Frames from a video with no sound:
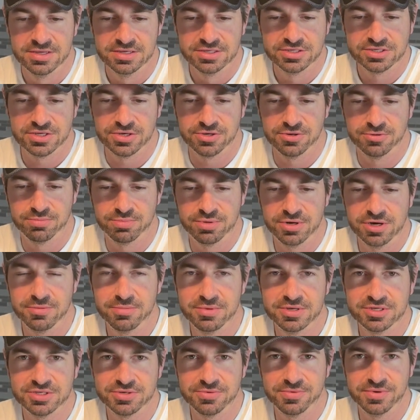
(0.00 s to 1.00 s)
So pretty
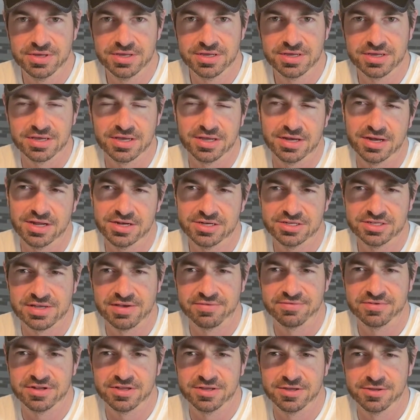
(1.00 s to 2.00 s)
busy week, and I just
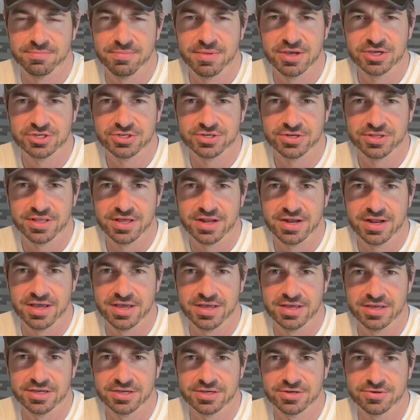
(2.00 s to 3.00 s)
have to make sure that
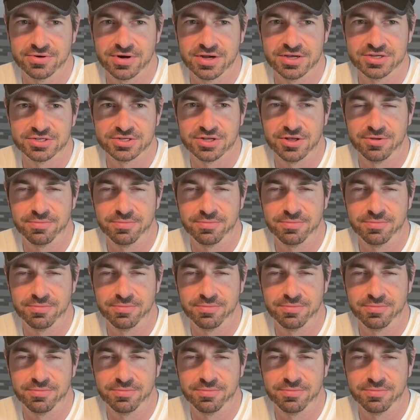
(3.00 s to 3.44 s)
I cross all